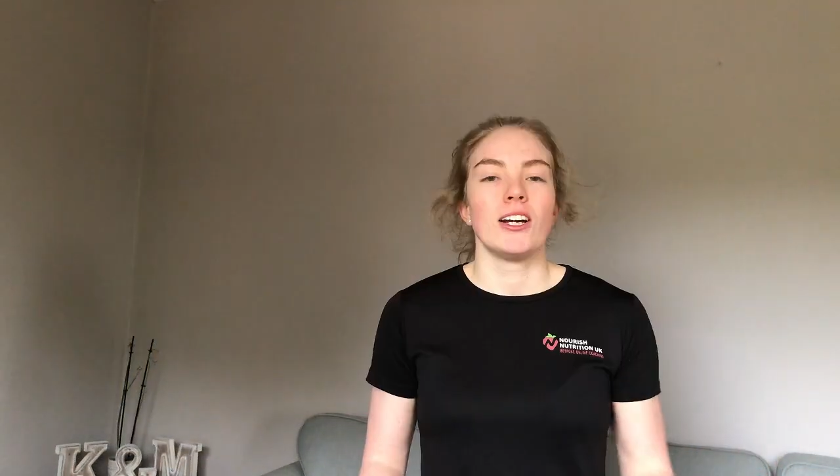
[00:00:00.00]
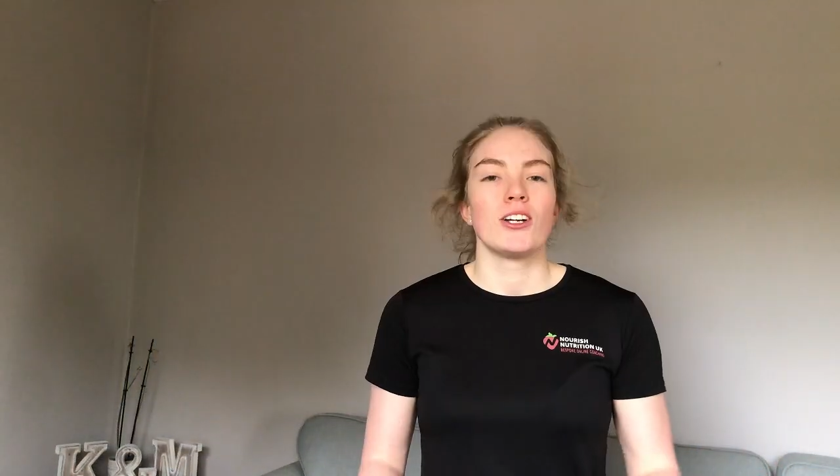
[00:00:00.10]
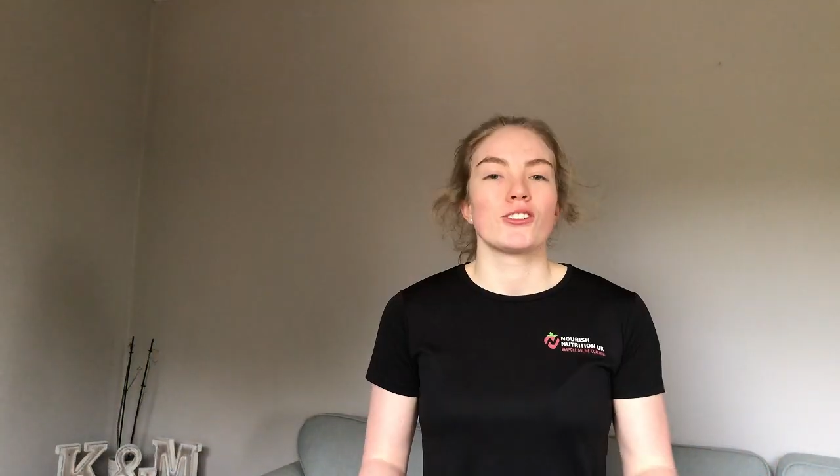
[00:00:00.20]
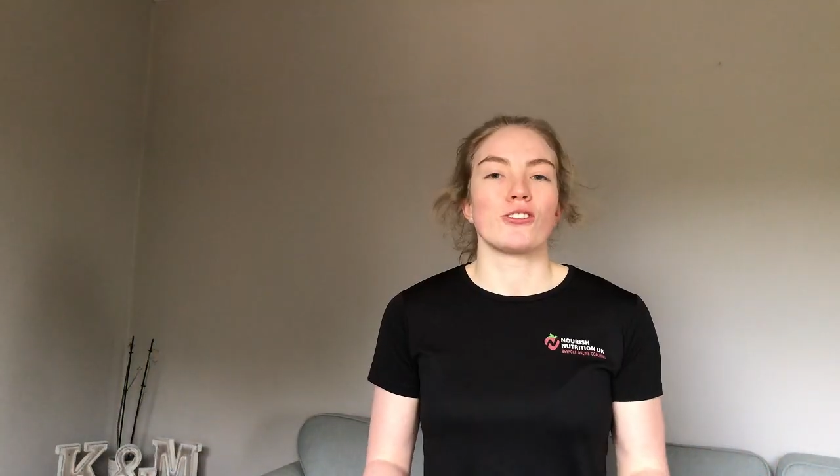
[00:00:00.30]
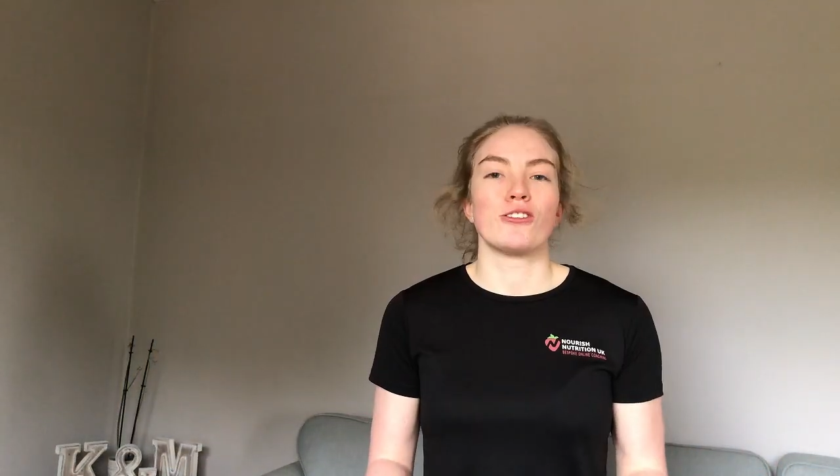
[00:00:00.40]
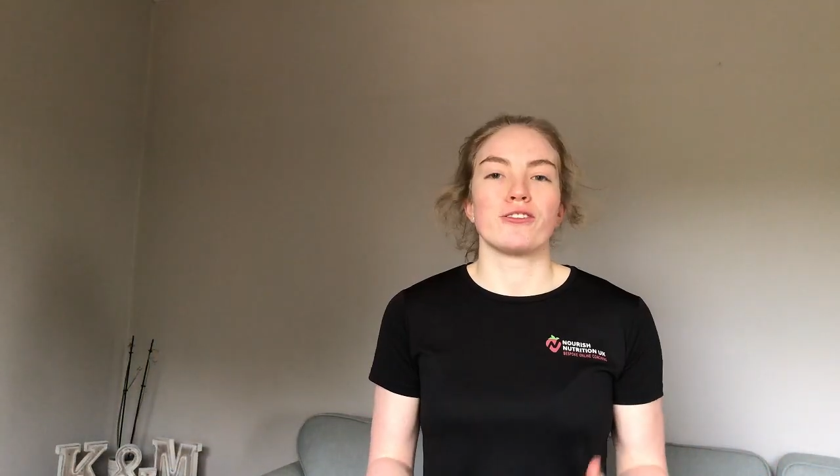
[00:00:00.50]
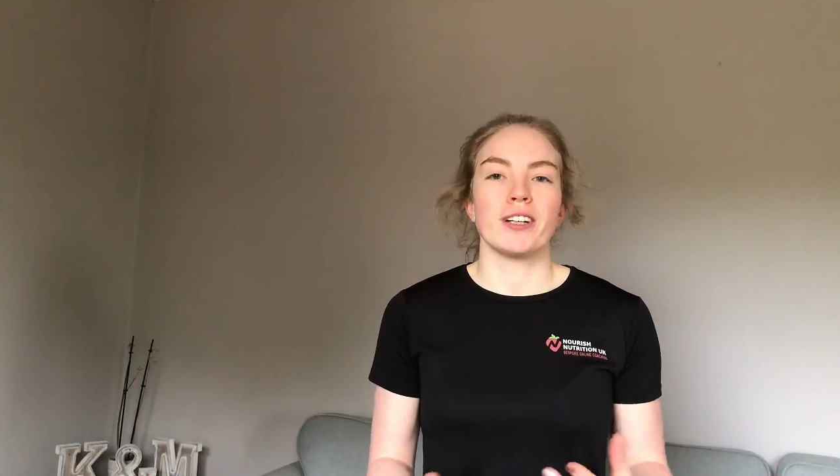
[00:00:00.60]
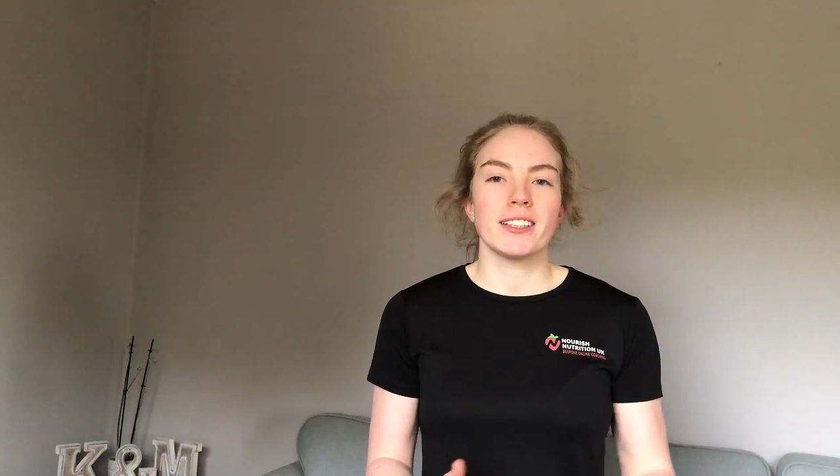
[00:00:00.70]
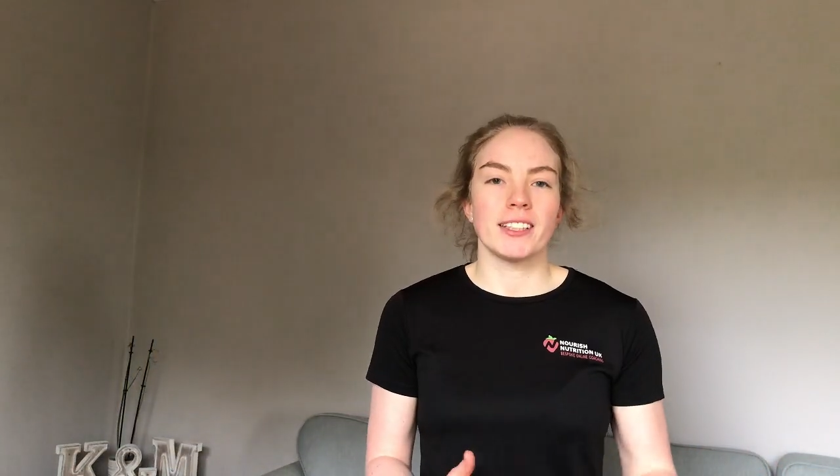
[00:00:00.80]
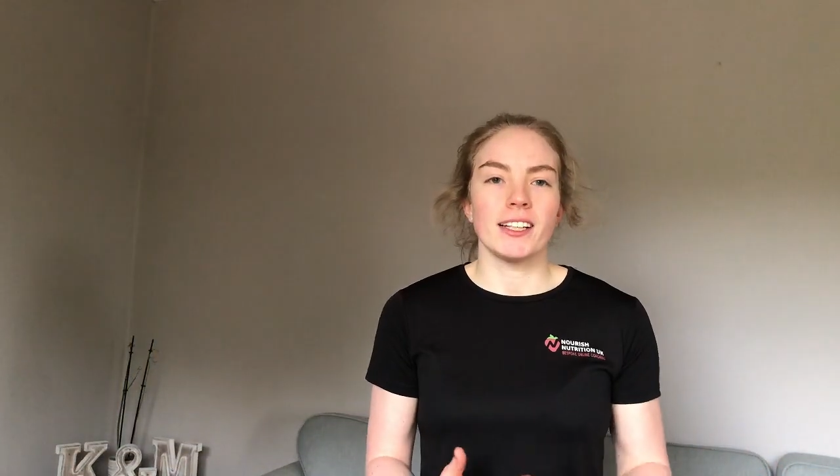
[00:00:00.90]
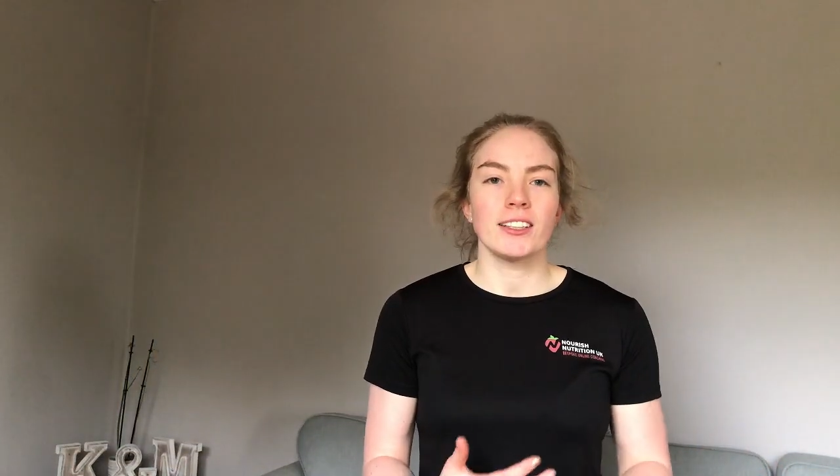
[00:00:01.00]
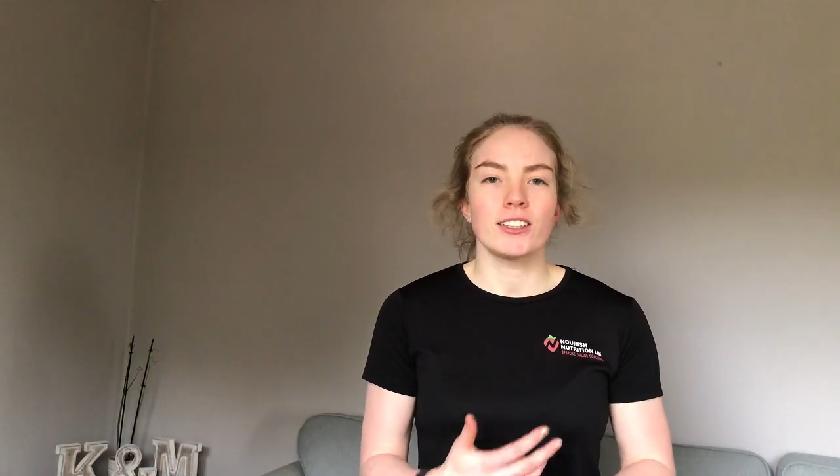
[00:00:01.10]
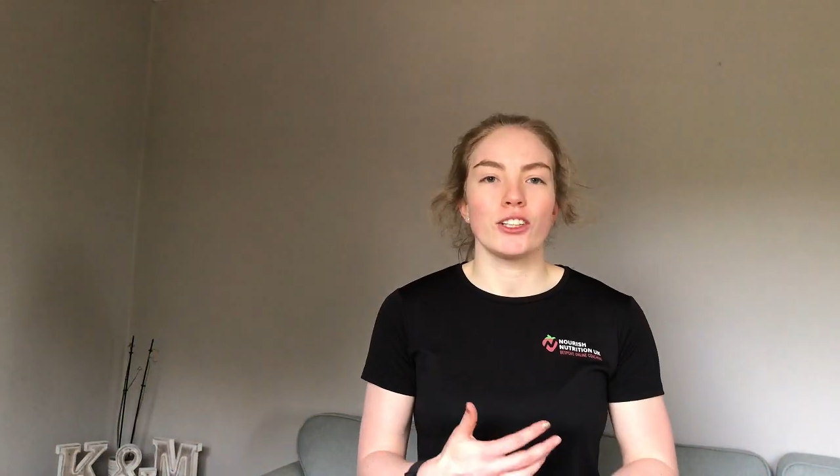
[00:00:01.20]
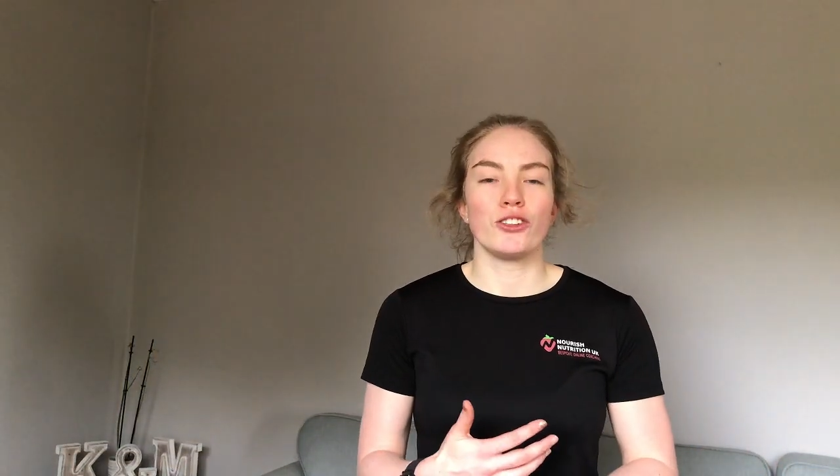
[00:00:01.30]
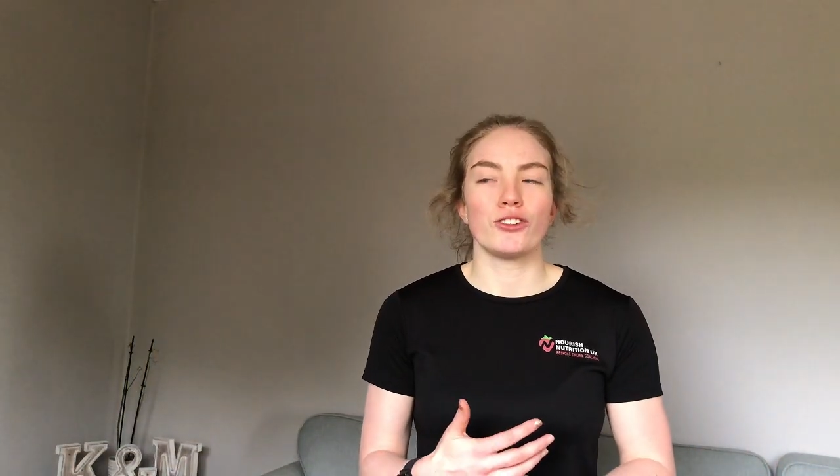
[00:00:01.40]
So for instance,
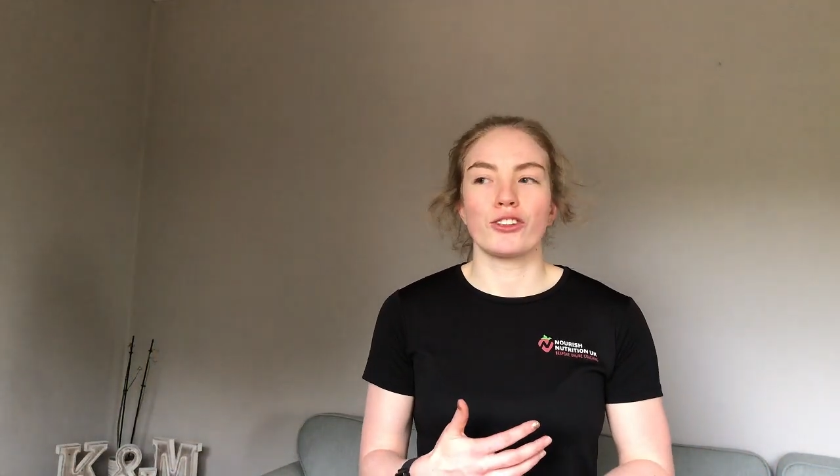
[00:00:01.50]
you